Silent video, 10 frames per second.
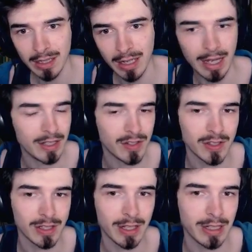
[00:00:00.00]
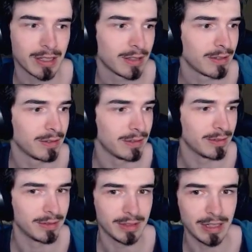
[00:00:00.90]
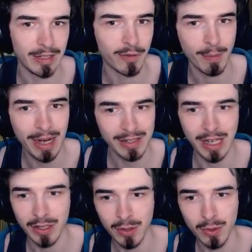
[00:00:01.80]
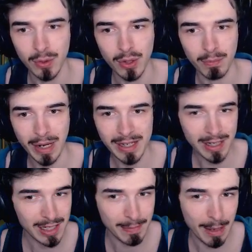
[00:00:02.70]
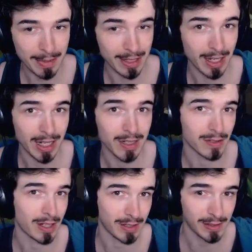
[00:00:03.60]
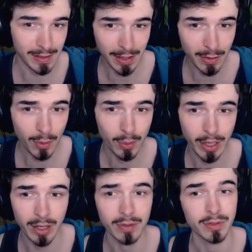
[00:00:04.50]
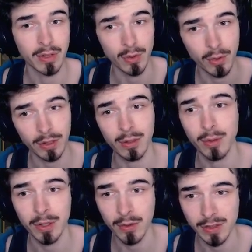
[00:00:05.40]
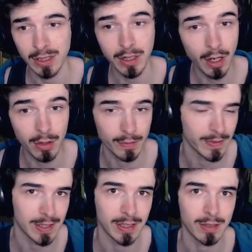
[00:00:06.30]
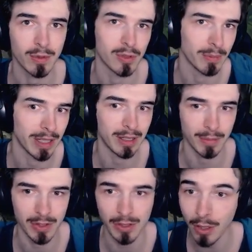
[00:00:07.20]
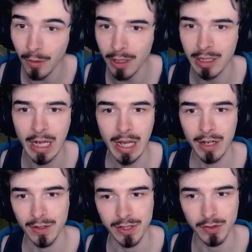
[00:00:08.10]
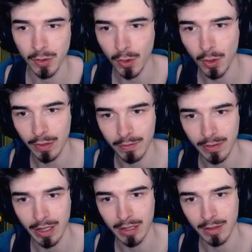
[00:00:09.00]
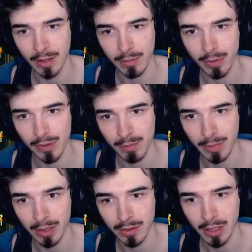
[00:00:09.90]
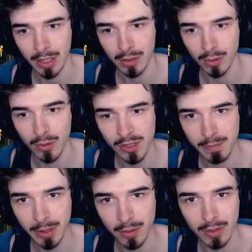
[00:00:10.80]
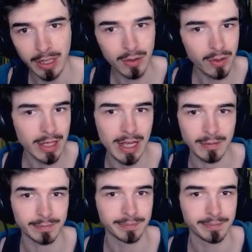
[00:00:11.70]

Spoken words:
And it's just like, if you max that Q, you can basically spam it in lane. It's got like a 6-second cooldown, not including your CDR obviously, which will make it much lower, considering you're going for that Protobelt Luden's build. And look at that.